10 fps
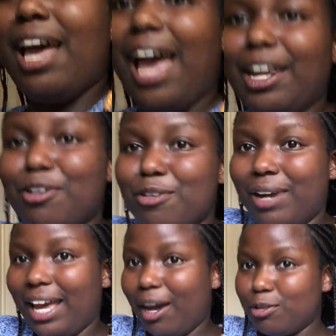I don't know
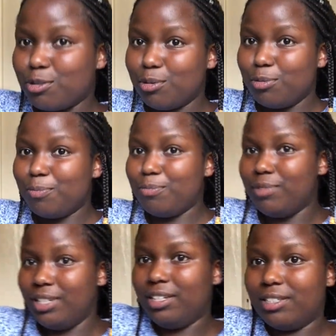like how to
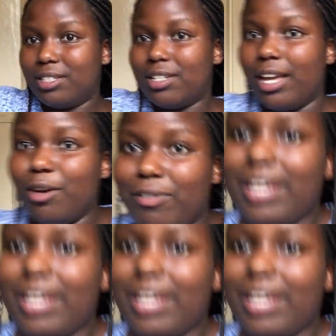mean it, like over